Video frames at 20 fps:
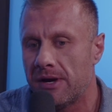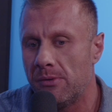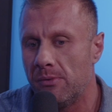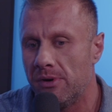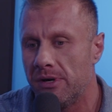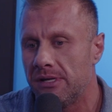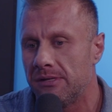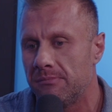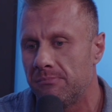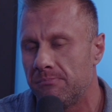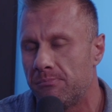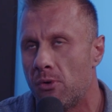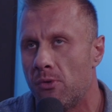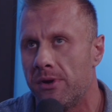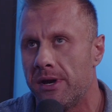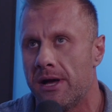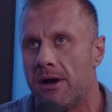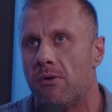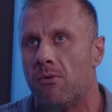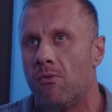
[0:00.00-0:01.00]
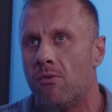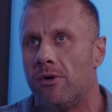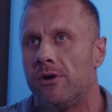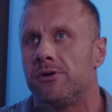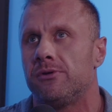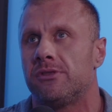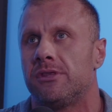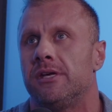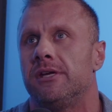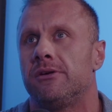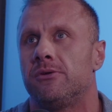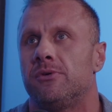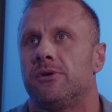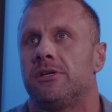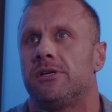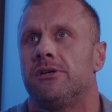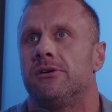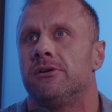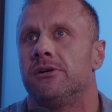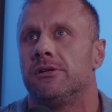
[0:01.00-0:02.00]
I want to point out one thing
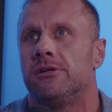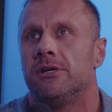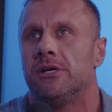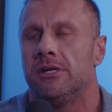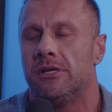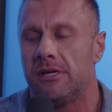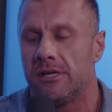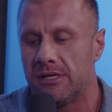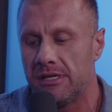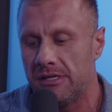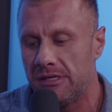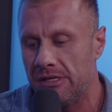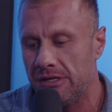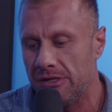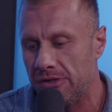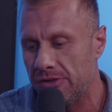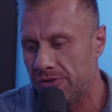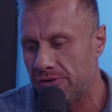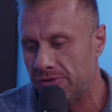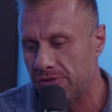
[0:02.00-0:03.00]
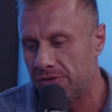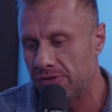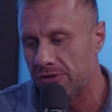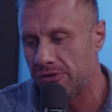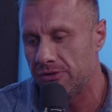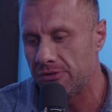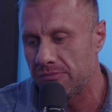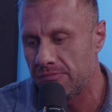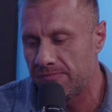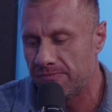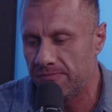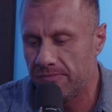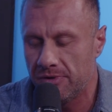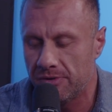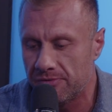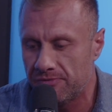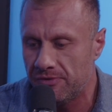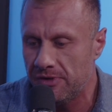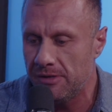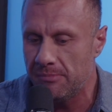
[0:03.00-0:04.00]
quick here and get
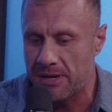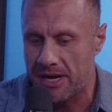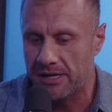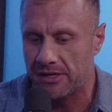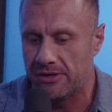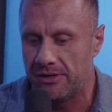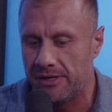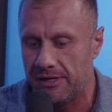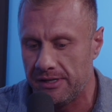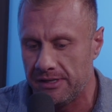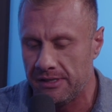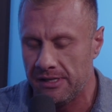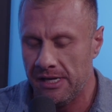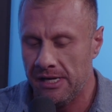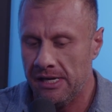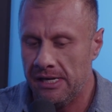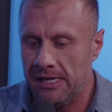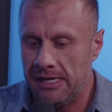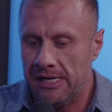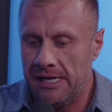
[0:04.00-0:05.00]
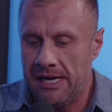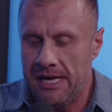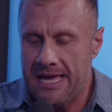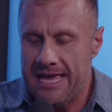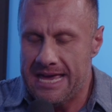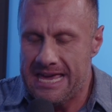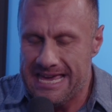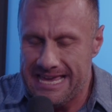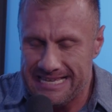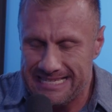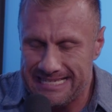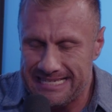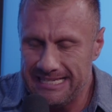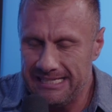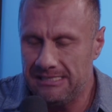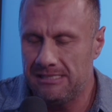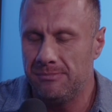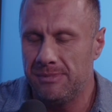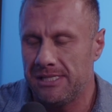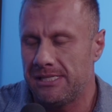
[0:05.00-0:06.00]
your feedback on it.
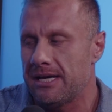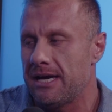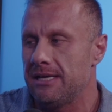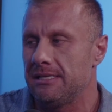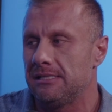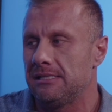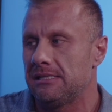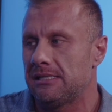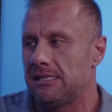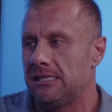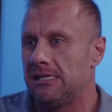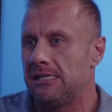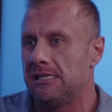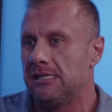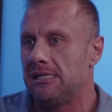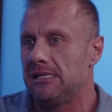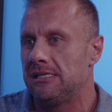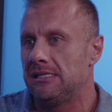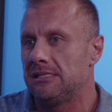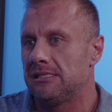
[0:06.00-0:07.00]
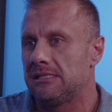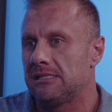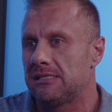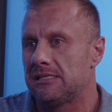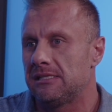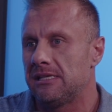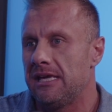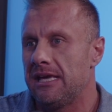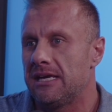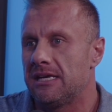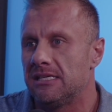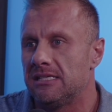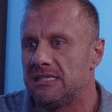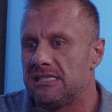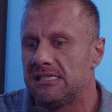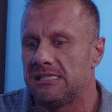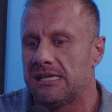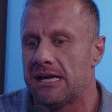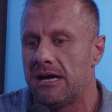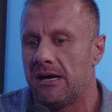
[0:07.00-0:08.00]
Systematizing things, it can
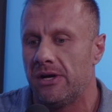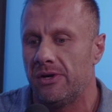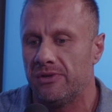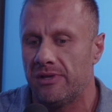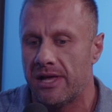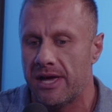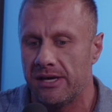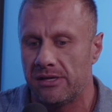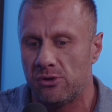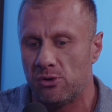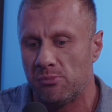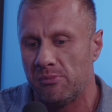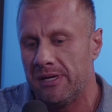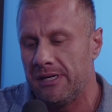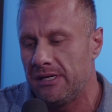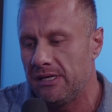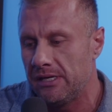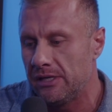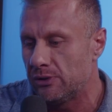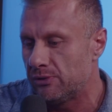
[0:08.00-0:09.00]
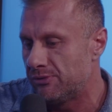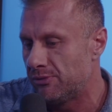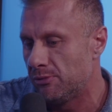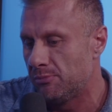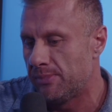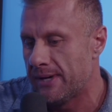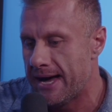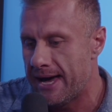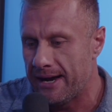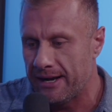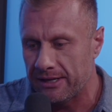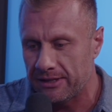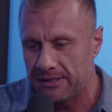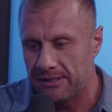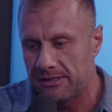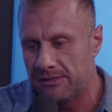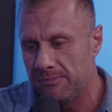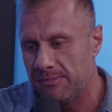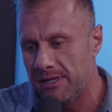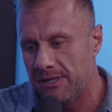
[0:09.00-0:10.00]
sound like you're making it robotic.
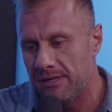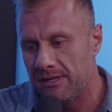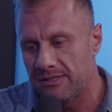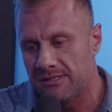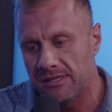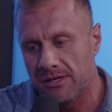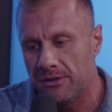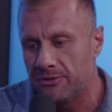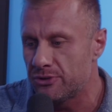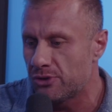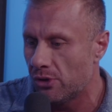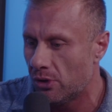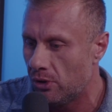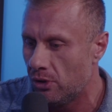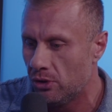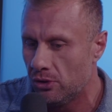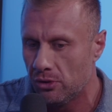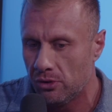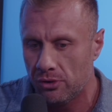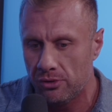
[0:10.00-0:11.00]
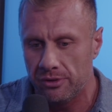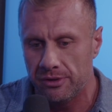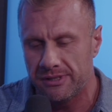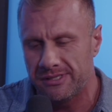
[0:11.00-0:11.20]
It sounds cold.